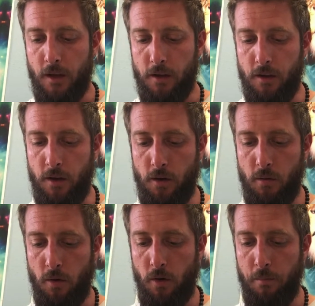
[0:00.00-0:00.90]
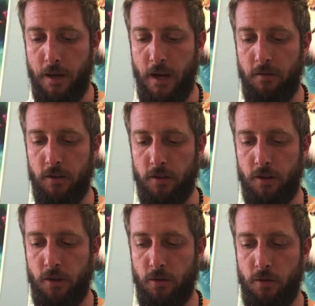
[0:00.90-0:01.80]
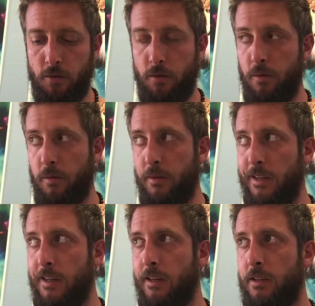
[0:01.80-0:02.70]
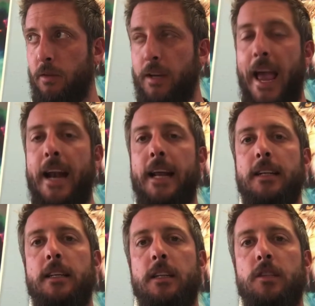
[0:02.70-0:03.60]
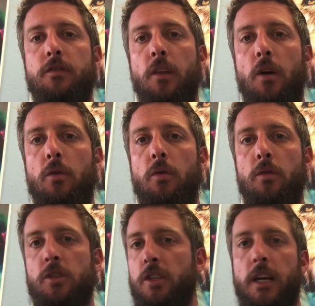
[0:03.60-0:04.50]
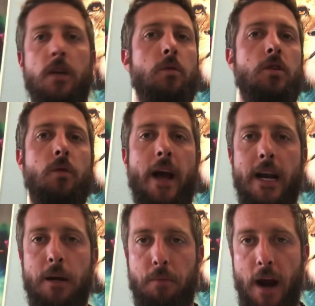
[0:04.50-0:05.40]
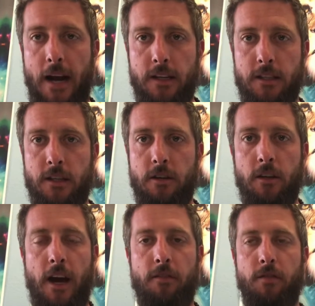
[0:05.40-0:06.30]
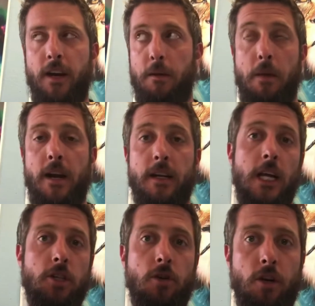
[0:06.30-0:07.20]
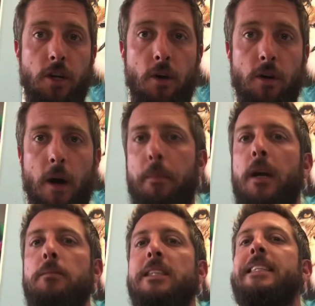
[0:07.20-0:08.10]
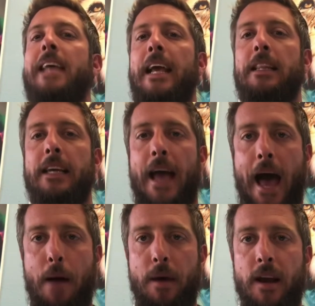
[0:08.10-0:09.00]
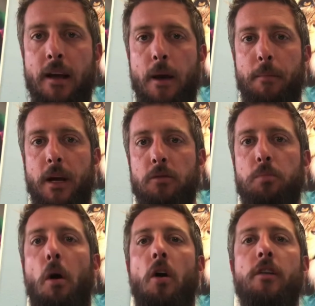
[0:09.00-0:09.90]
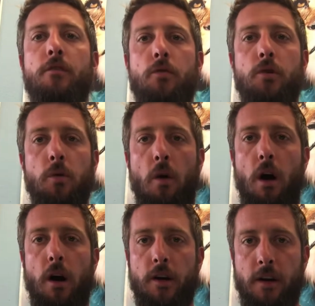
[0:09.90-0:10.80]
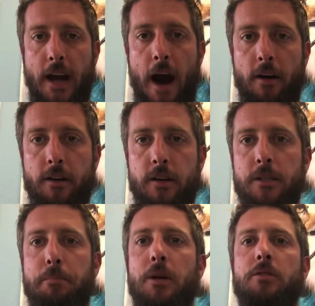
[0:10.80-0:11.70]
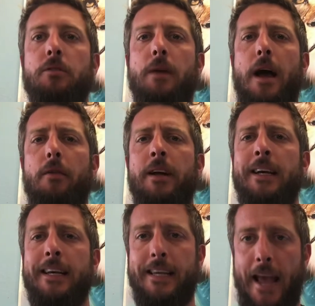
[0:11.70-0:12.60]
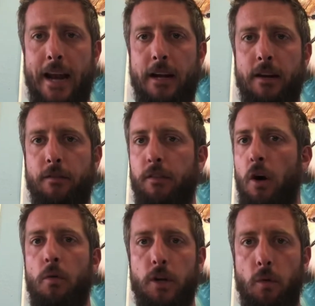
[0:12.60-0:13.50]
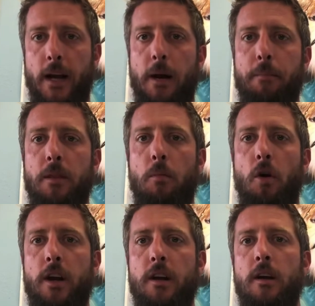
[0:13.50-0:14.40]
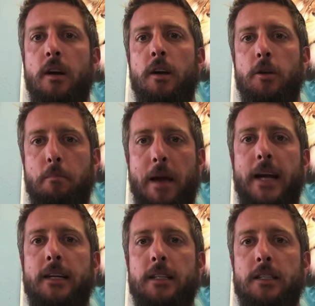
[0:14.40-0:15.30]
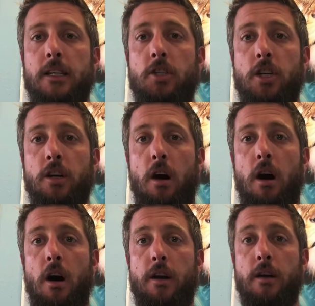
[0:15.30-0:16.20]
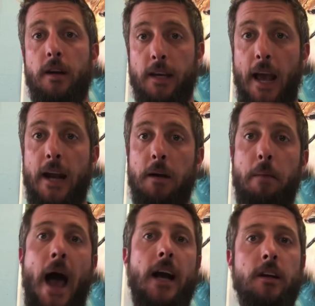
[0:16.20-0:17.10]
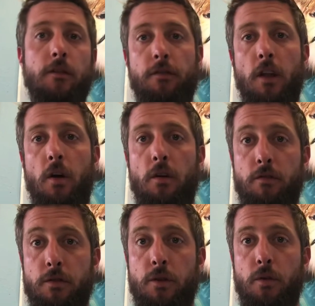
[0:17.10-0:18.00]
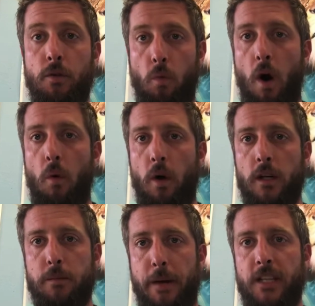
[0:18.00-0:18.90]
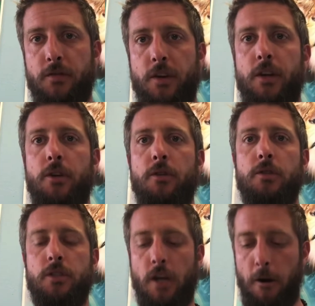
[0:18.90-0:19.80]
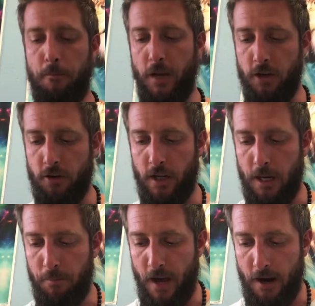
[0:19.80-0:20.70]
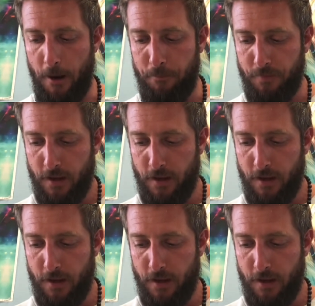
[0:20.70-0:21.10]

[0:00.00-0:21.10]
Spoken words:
you will be able to get into this flow just like you would do any practice in your life, like meditation or yoga. It becomes a daily habit, becomes part of who you are. Your character is built around getting in the flow. When you wake up in the morning, you make a decision on getting back in the flow of you and what works best for you. So make sure you keep that up.